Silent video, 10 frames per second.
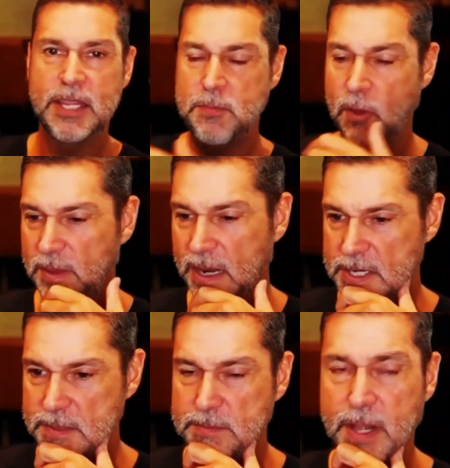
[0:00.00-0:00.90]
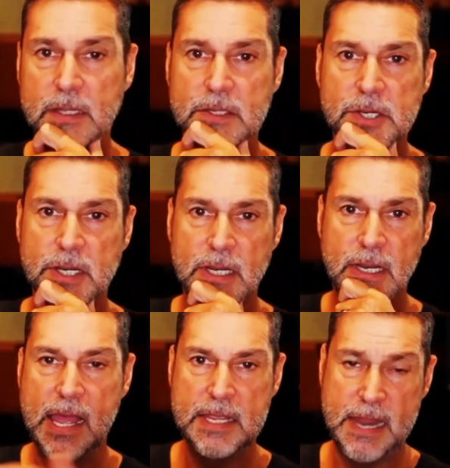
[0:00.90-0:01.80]
this population bulge
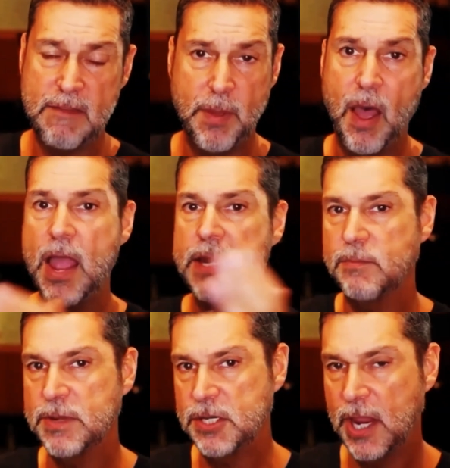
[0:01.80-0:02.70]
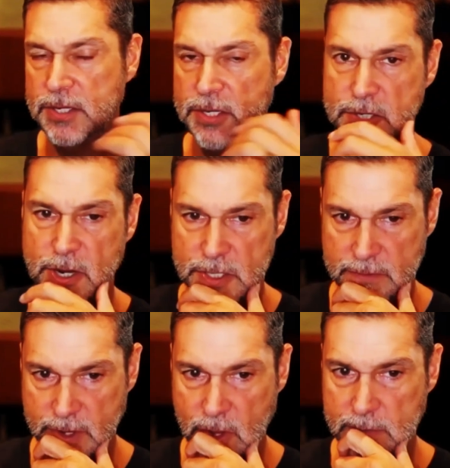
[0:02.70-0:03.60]
is left behind and we change the structure
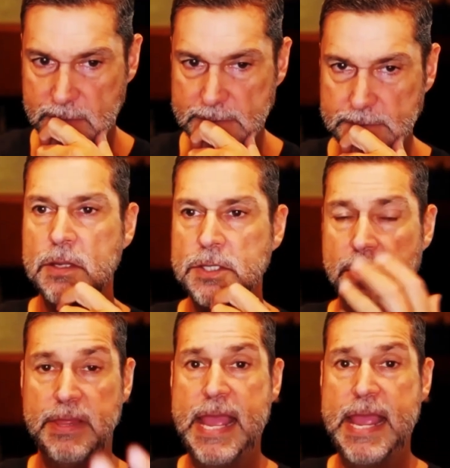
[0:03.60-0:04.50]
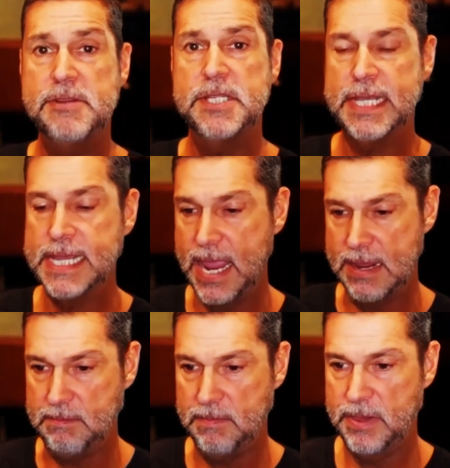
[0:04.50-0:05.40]
of economy. So there's the
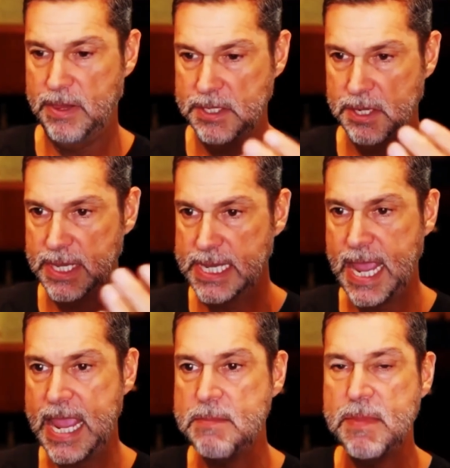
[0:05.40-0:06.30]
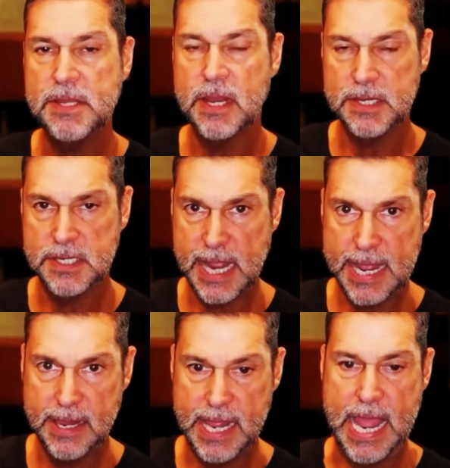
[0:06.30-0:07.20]
game. So the game is
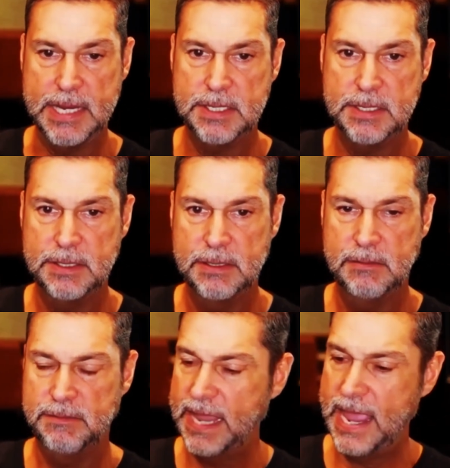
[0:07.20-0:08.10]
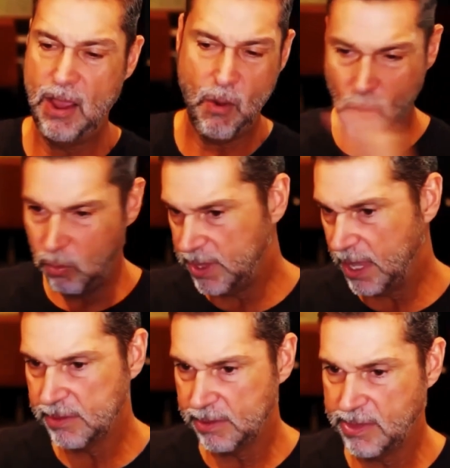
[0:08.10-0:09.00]
understand that. Forget all the
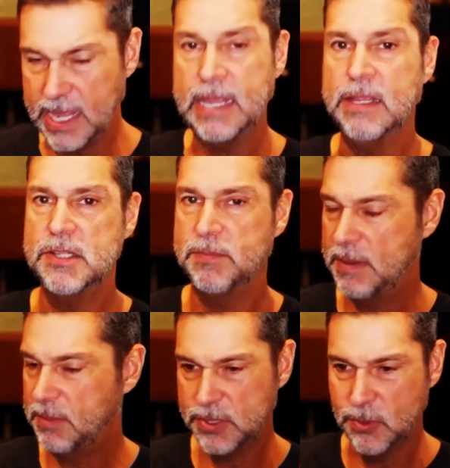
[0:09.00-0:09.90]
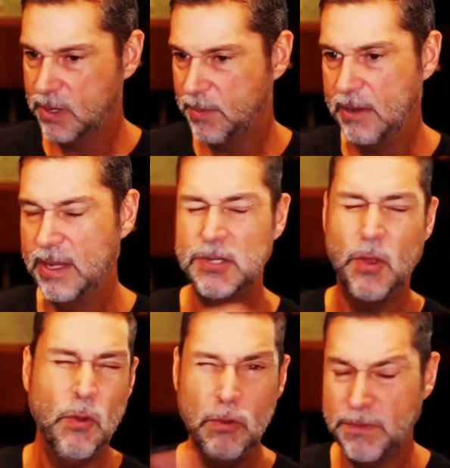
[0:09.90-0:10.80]
other things that people talk about. It's
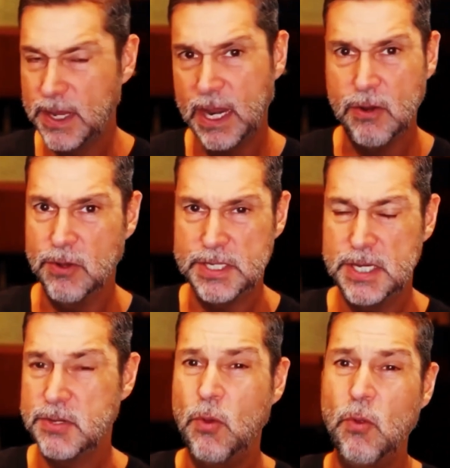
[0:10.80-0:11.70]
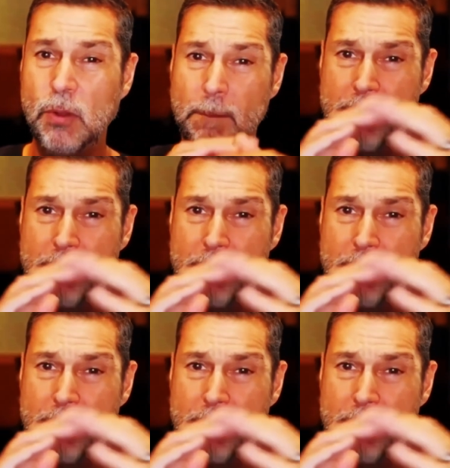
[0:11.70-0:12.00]
all fucking noise. It's all